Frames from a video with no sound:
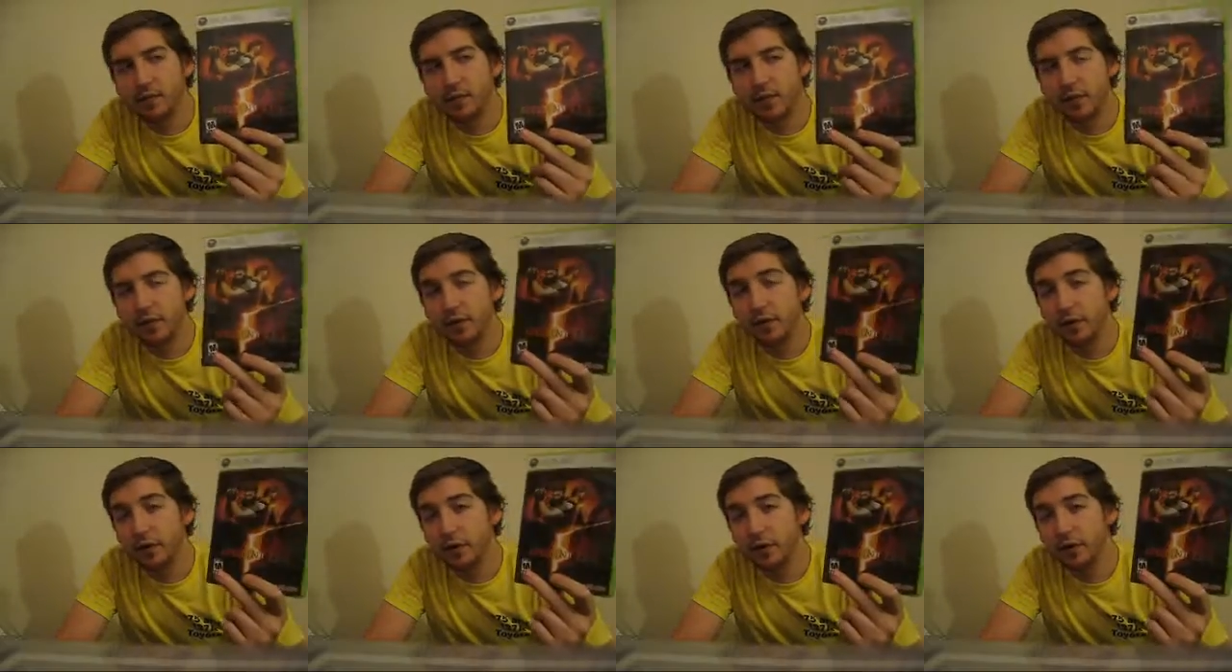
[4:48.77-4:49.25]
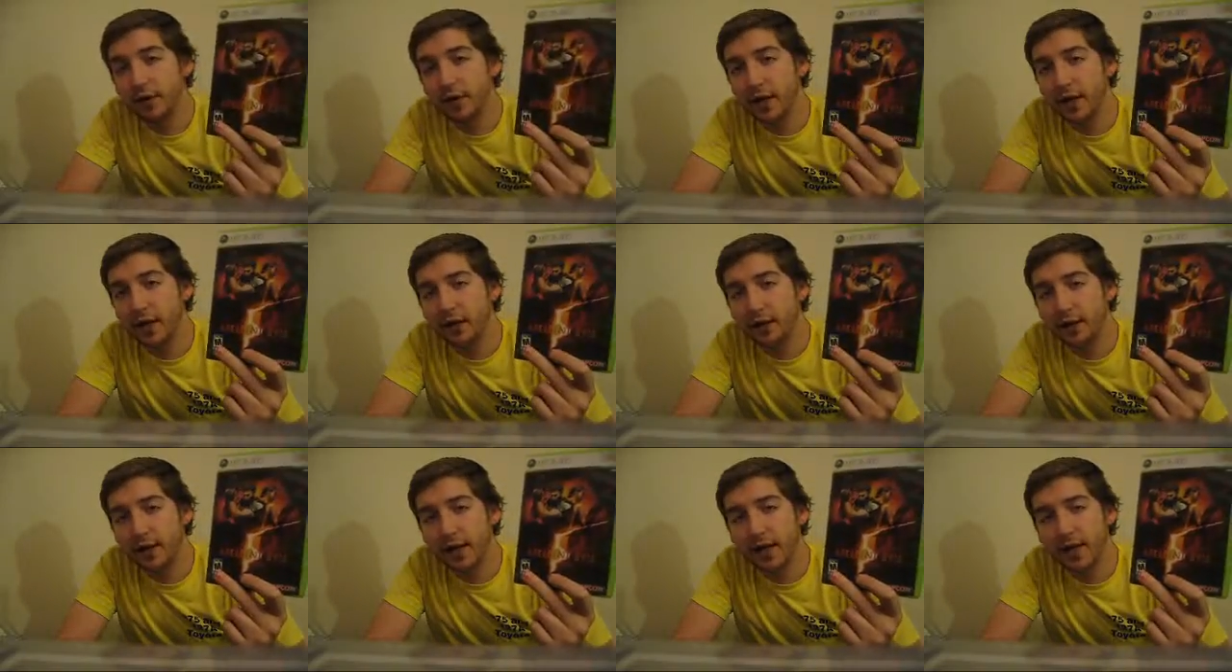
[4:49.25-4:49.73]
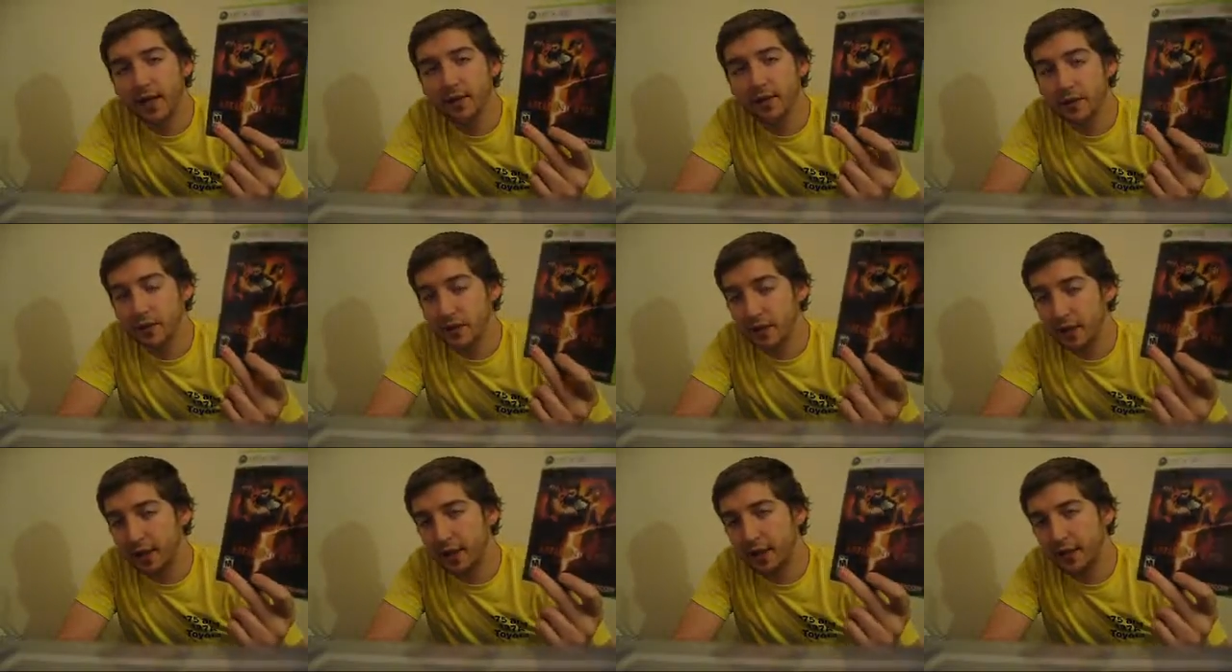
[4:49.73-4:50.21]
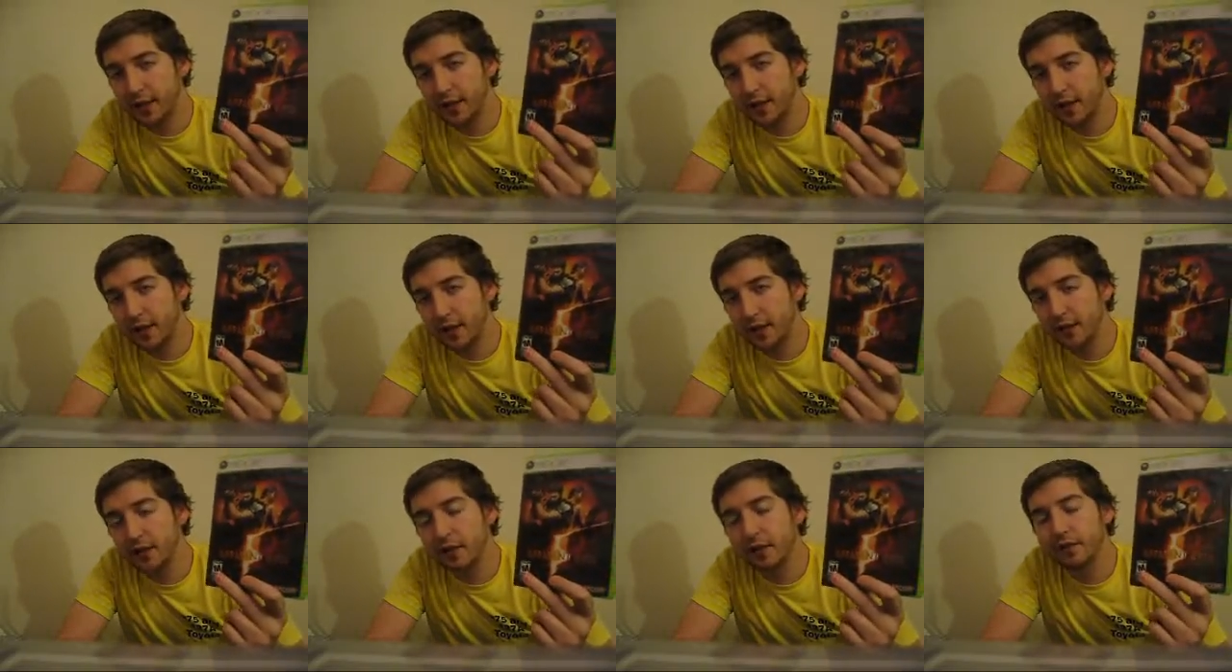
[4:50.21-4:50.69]
You know, if you're a fan of the games, check this
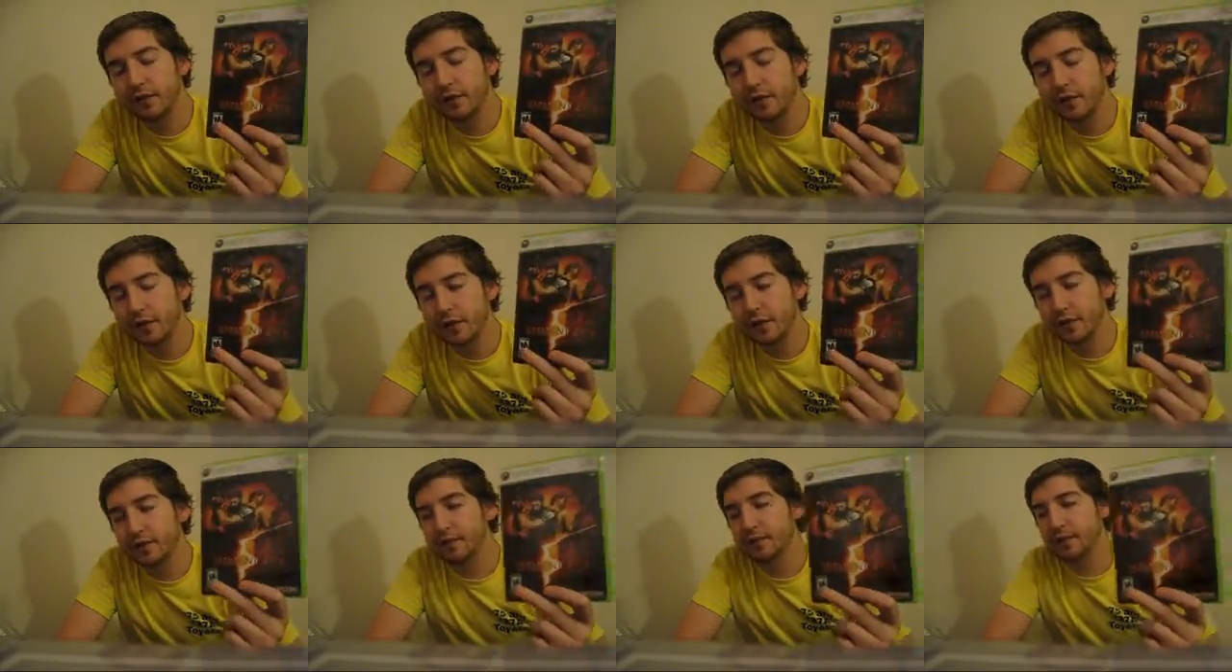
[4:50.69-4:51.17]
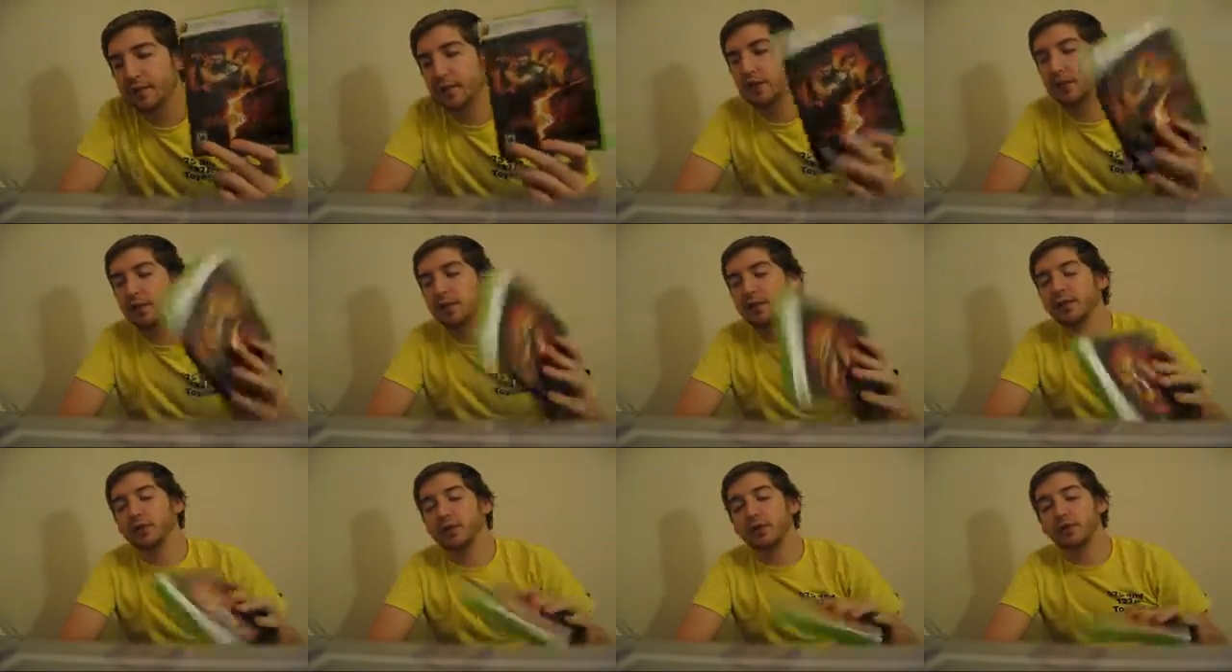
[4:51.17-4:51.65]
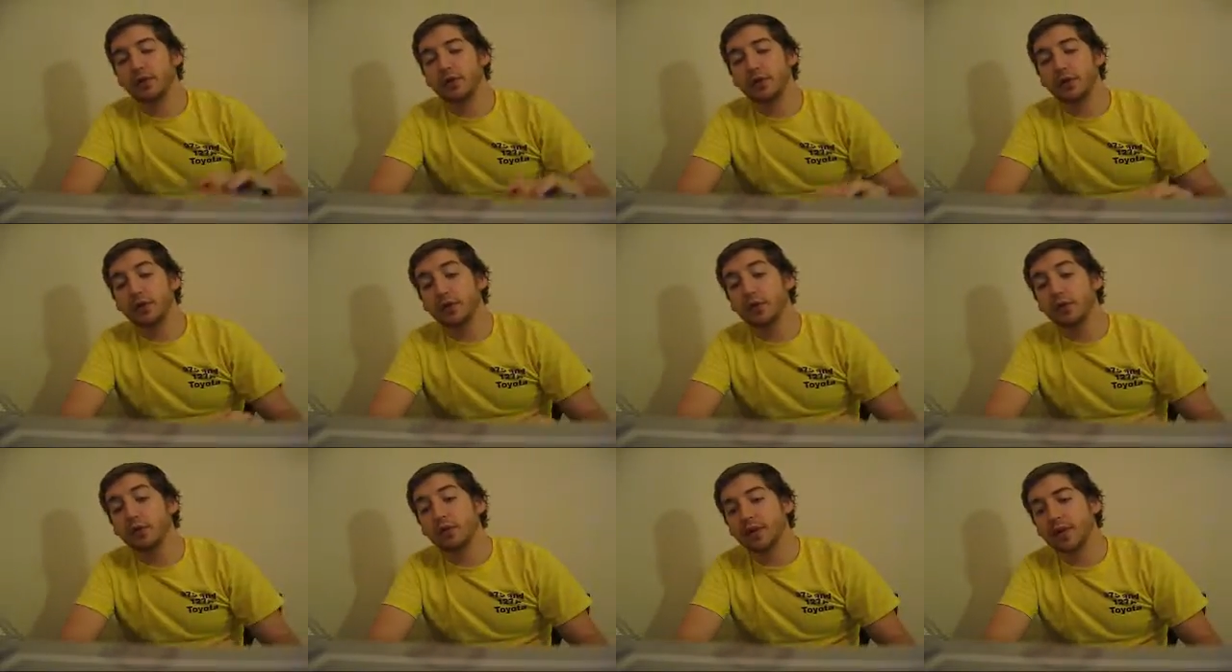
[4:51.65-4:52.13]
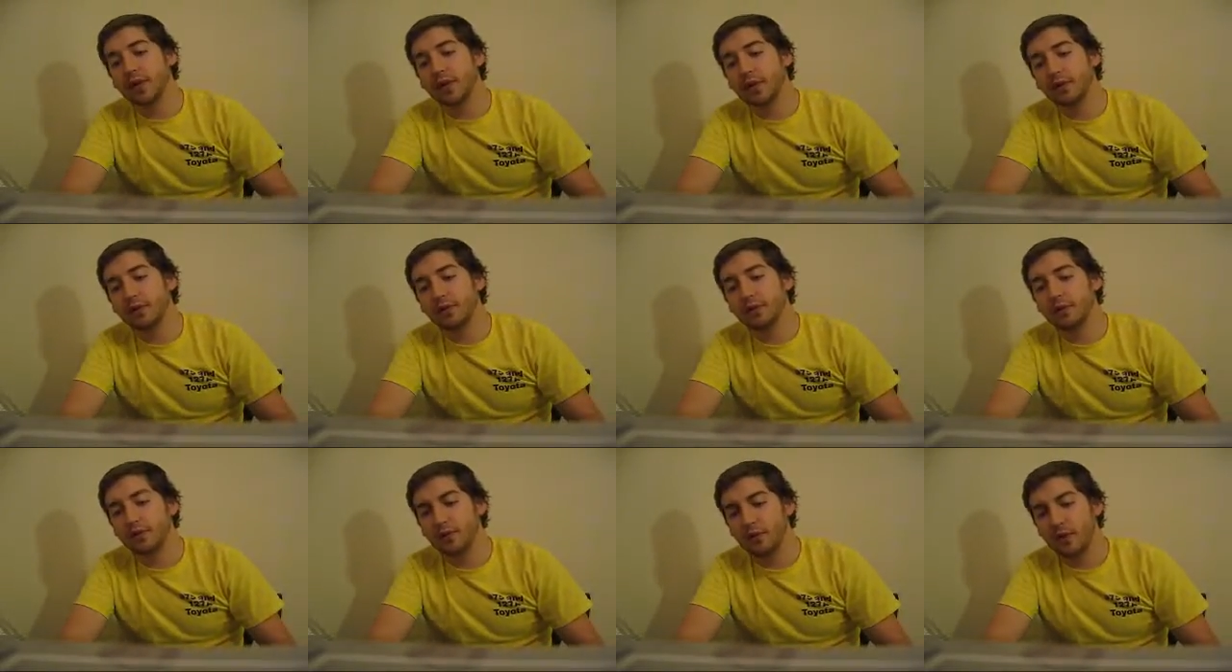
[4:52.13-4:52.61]
out, definitely. Really cool game.
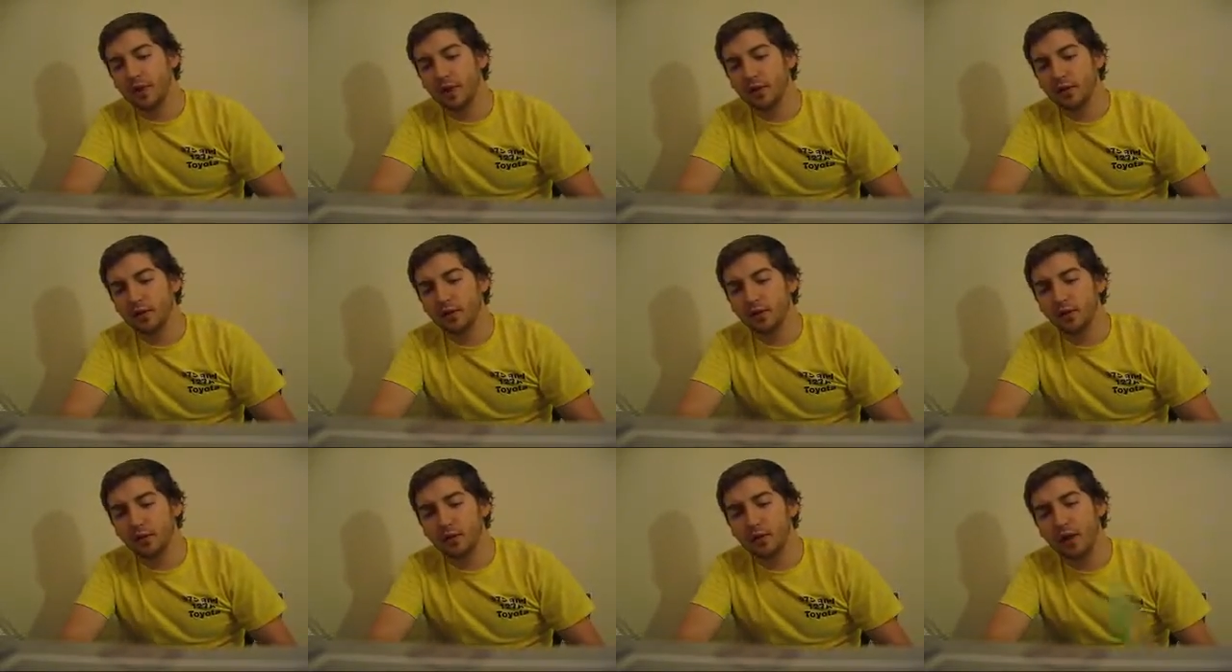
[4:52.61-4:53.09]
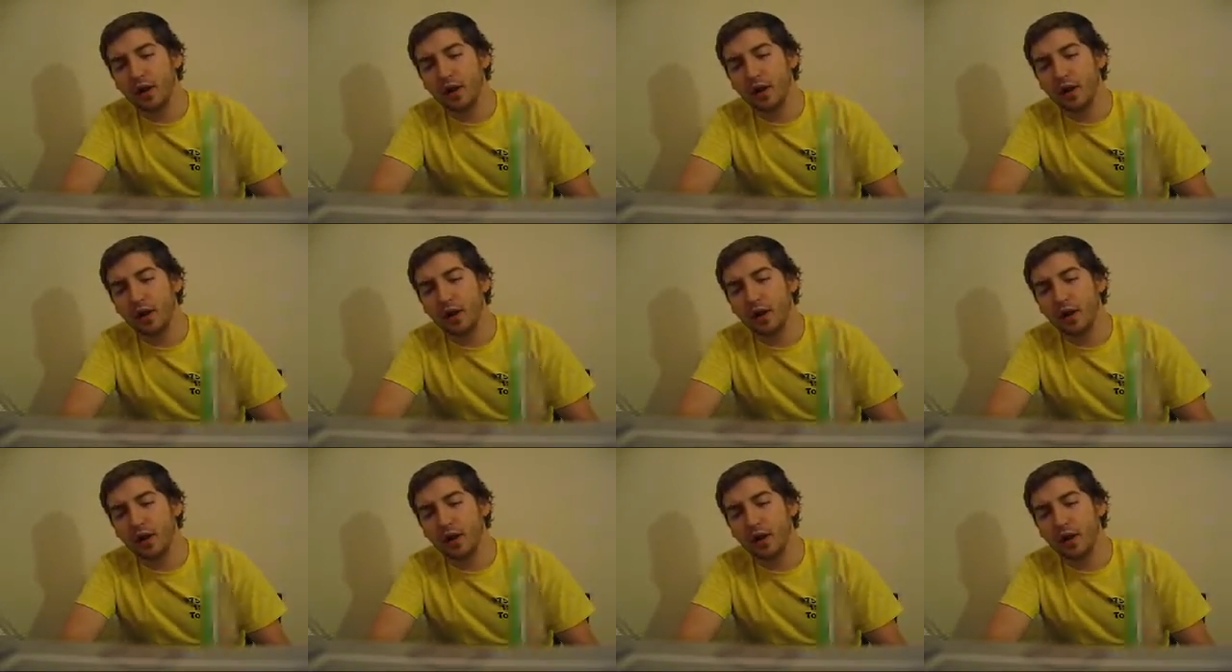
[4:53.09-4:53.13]
A lot of cool